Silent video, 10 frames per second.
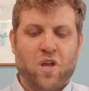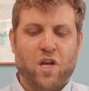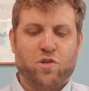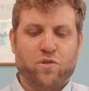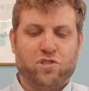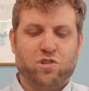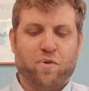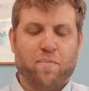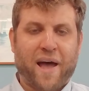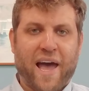into a
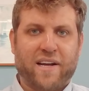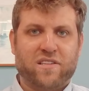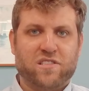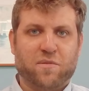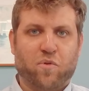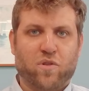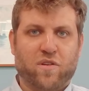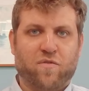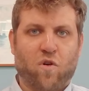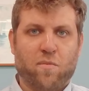super PAC to support
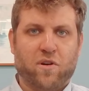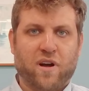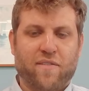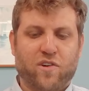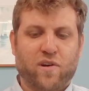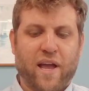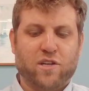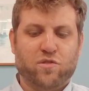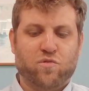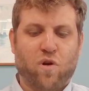the former governor
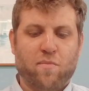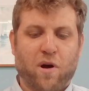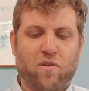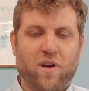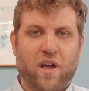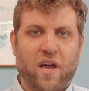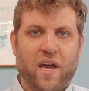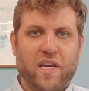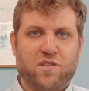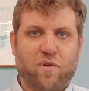Andrew Cuomo
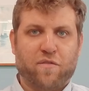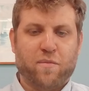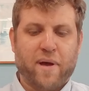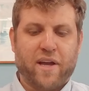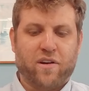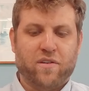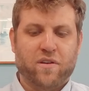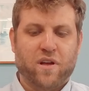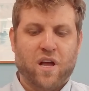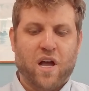in his run for mayor,
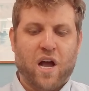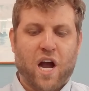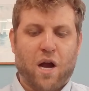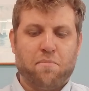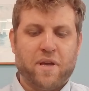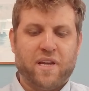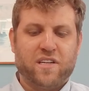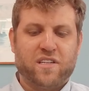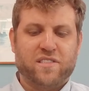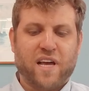are meeting
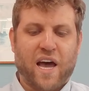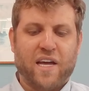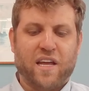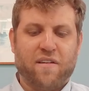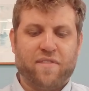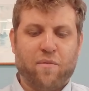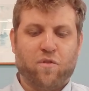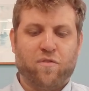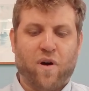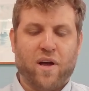to decide if they
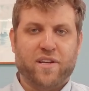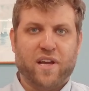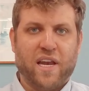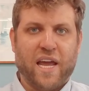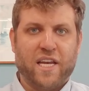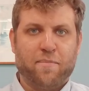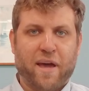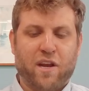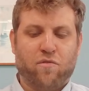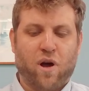will fund an
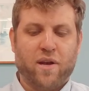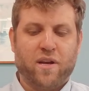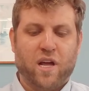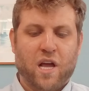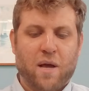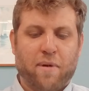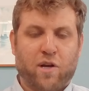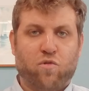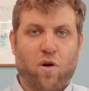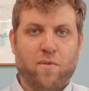independent run by
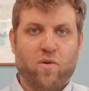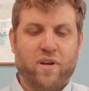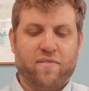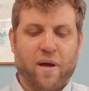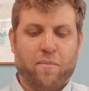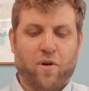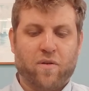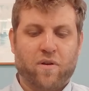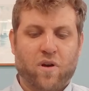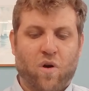Cuomo in
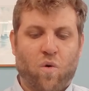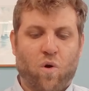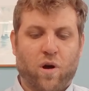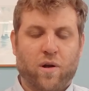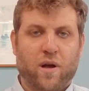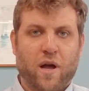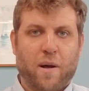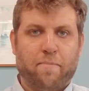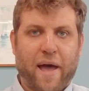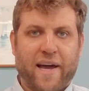November or
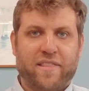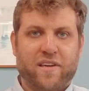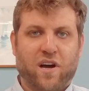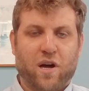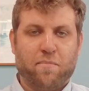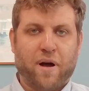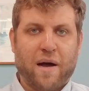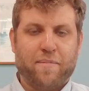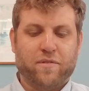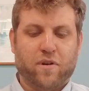back the
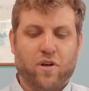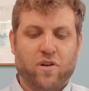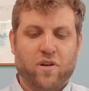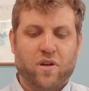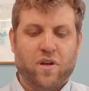unpopular